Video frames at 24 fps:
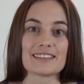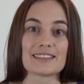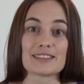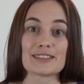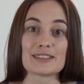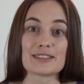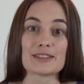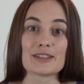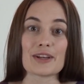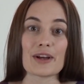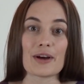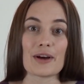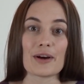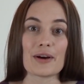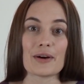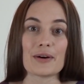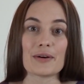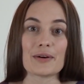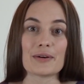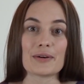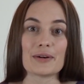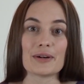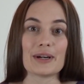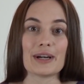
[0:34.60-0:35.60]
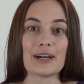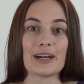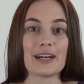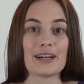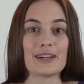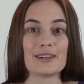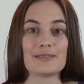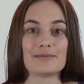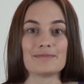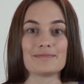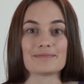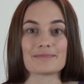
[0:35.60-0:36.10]
So
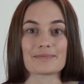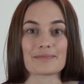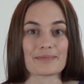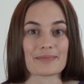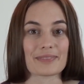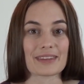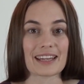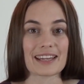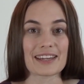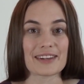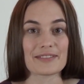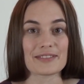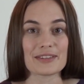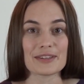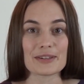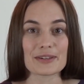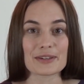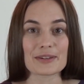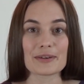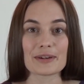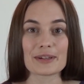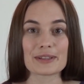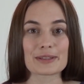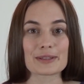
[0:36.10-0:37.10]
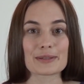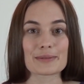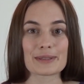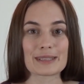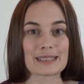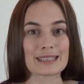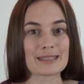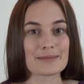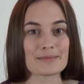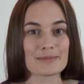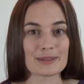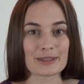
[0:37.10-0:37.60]
if you're going through a
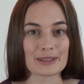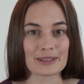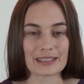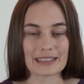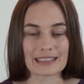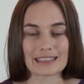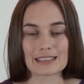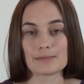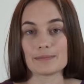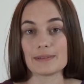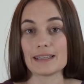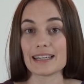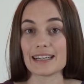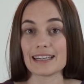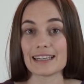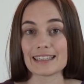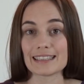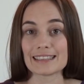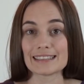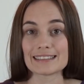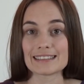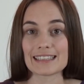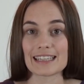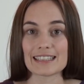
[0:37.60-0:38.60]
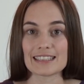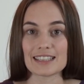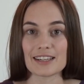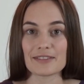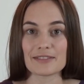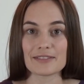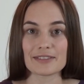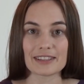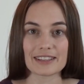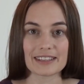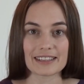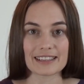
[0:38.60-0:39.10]
similar experience, I
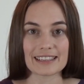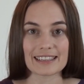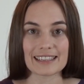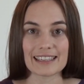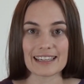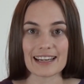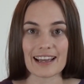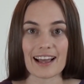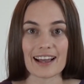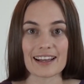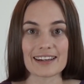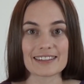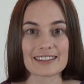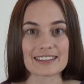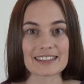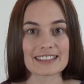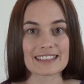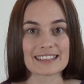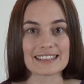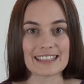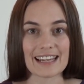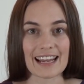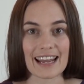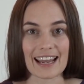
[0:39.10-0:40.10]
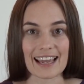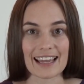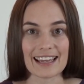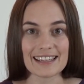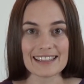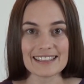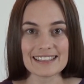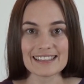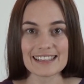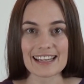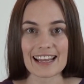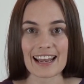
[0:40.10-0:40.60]
definitely
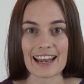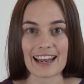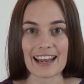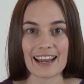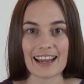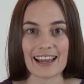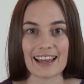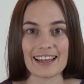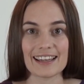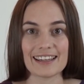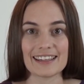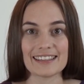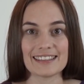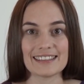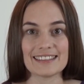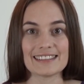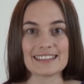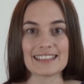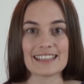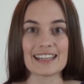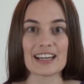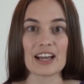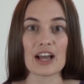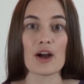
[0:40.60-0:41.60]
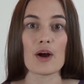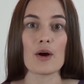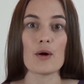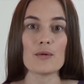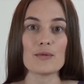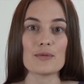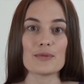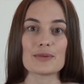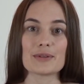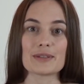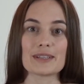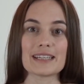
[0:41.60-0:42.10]
understand, and
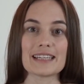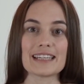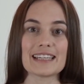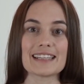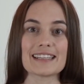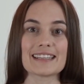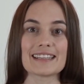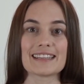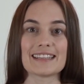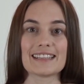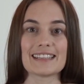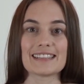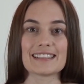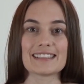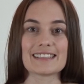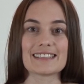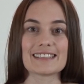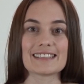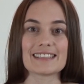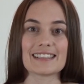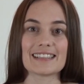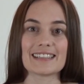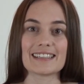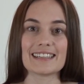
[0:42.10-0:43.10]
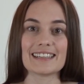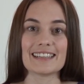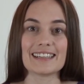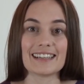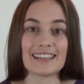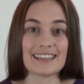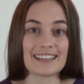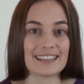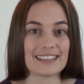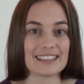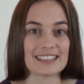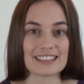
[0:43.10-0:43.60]
hopefully this
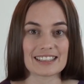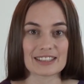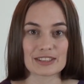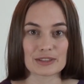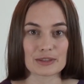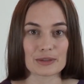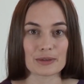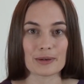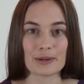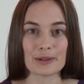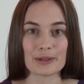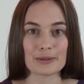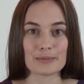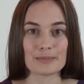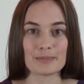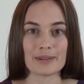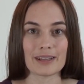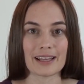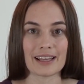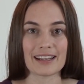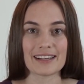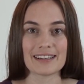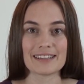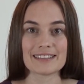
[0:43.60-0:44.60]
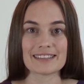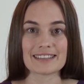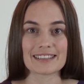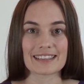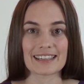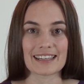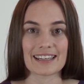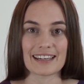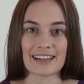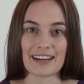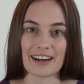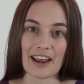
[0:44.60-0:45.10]
essential oil blend
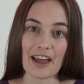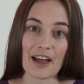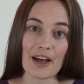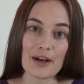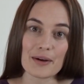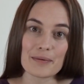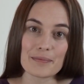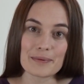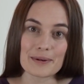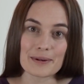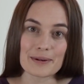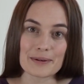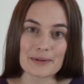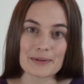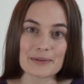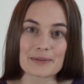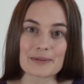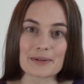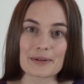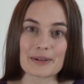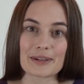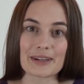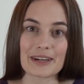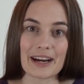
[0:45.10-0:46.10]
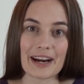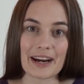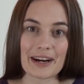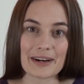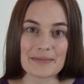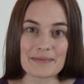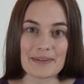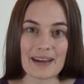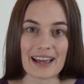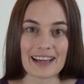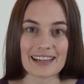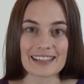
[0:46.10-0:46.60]
can help you grow your hair
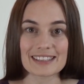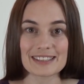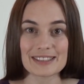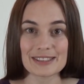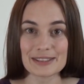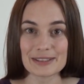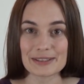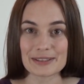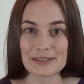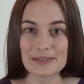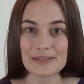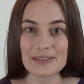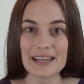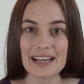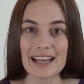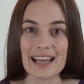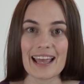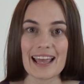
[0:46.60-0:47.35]
back too.